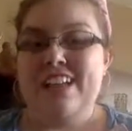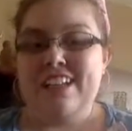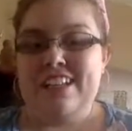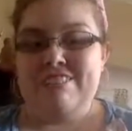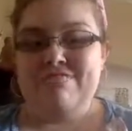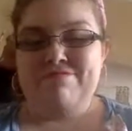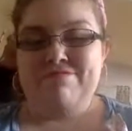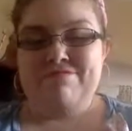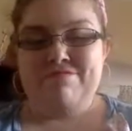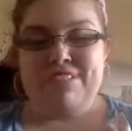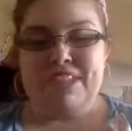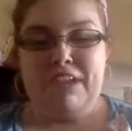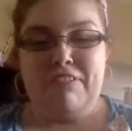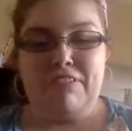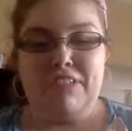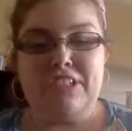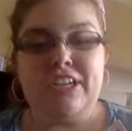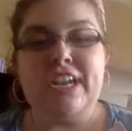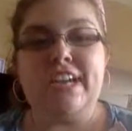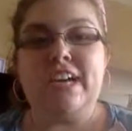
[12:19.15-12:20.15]
if you check
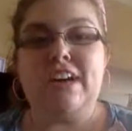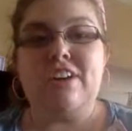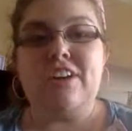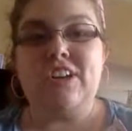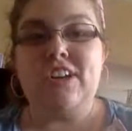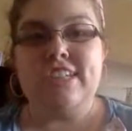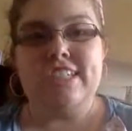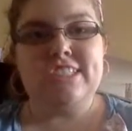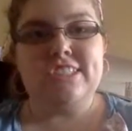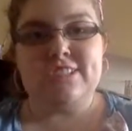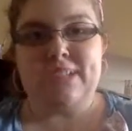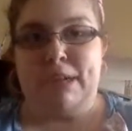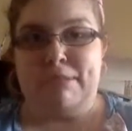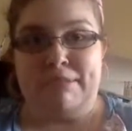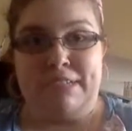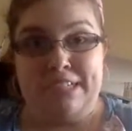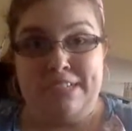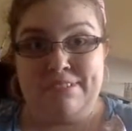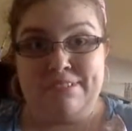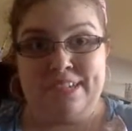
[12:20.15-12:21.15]
out her Instagram,
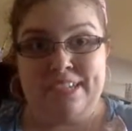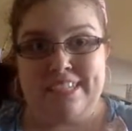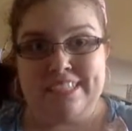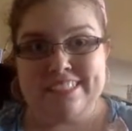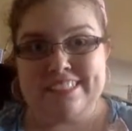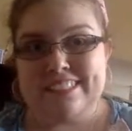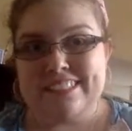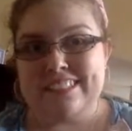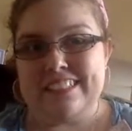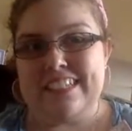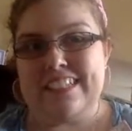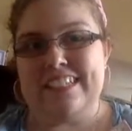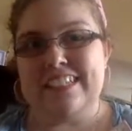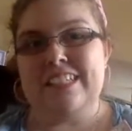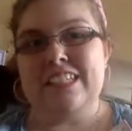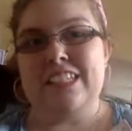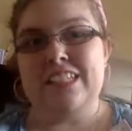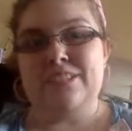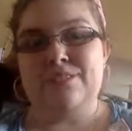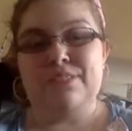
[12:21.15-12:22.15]
anyways, like
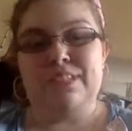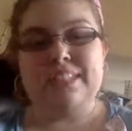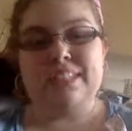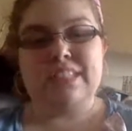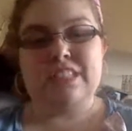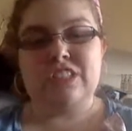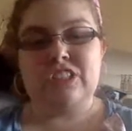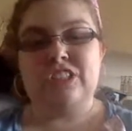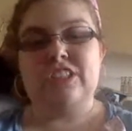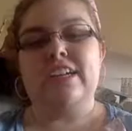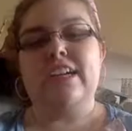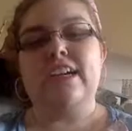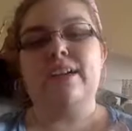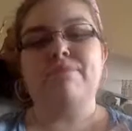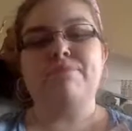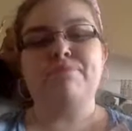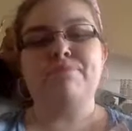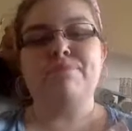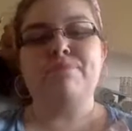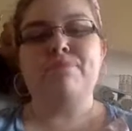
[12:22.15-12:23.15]
Luna's Instagram,
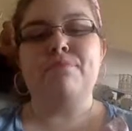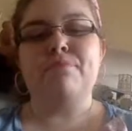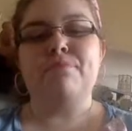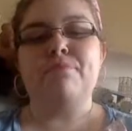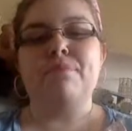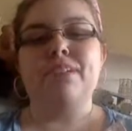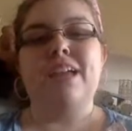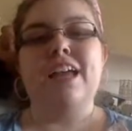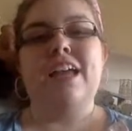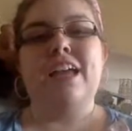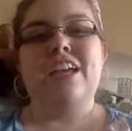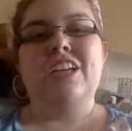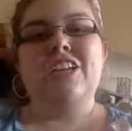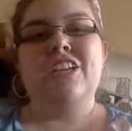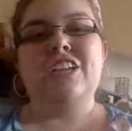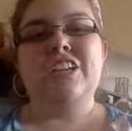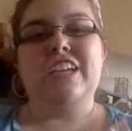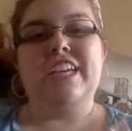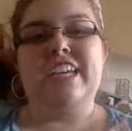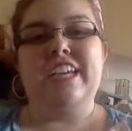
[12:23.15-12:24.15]

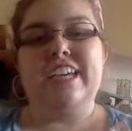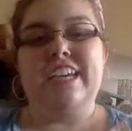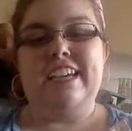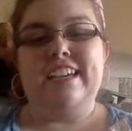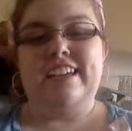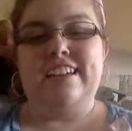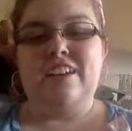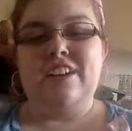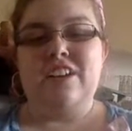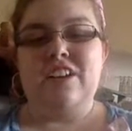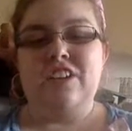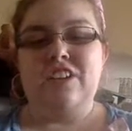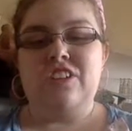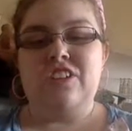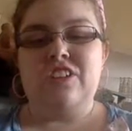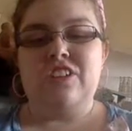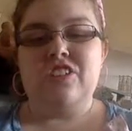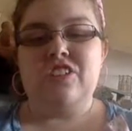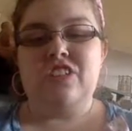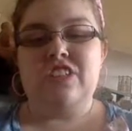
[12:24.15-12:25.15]
she
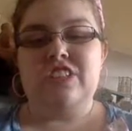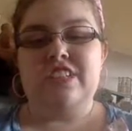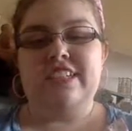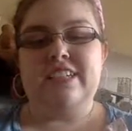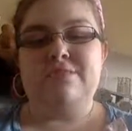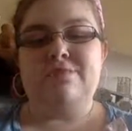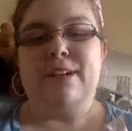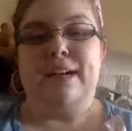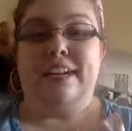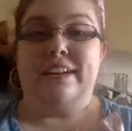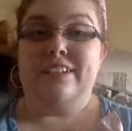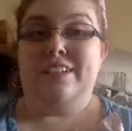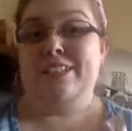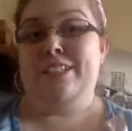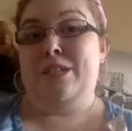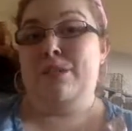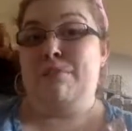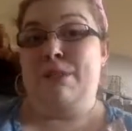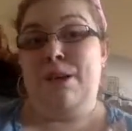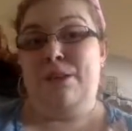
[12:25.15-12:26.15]
usually wears her
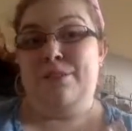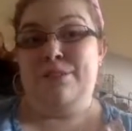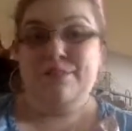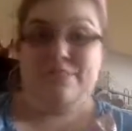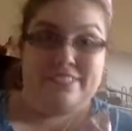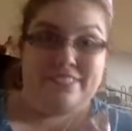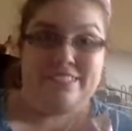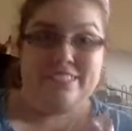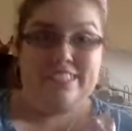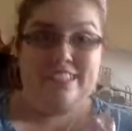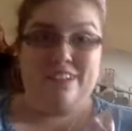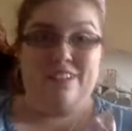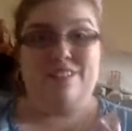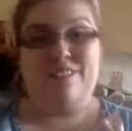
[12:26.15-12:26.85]
bows. So